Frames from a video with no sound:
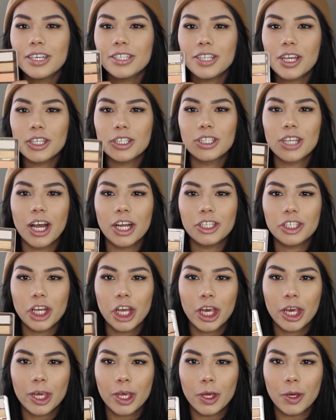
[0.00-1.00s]
just such
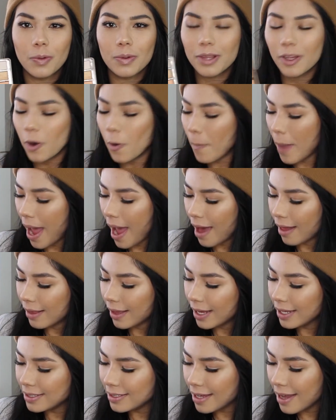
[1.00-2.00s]
a cute little
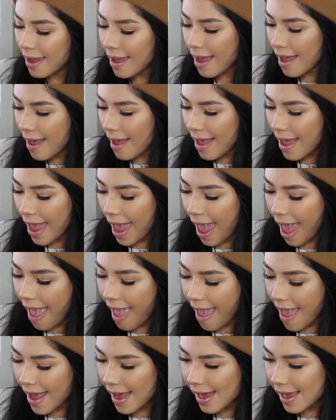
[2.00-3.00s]
palette.
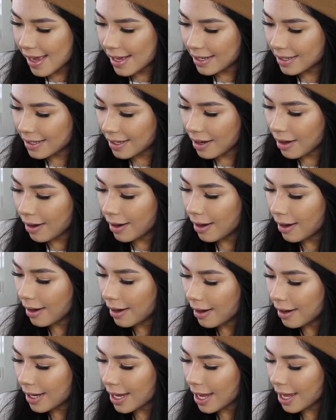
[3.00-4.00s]
And
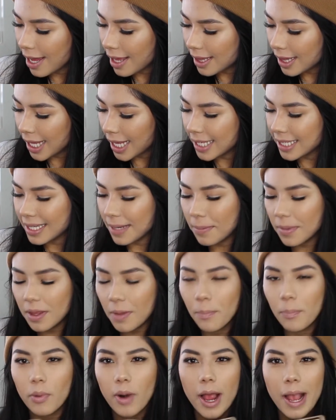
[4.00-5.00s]
like some of
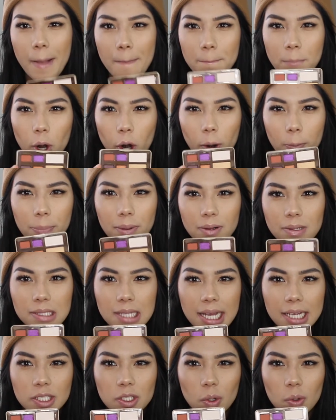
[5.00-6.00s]
the bright purples,
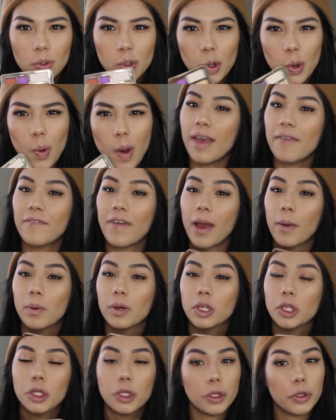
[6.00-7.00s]
I don't know if I
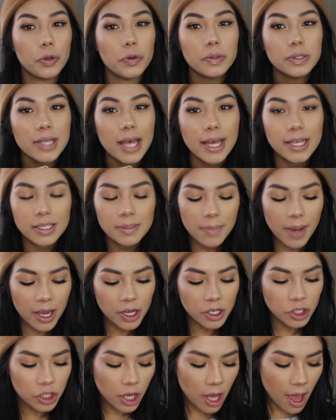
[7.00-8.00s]
will use as
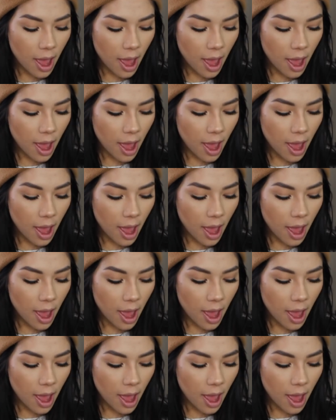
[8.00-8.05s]
much,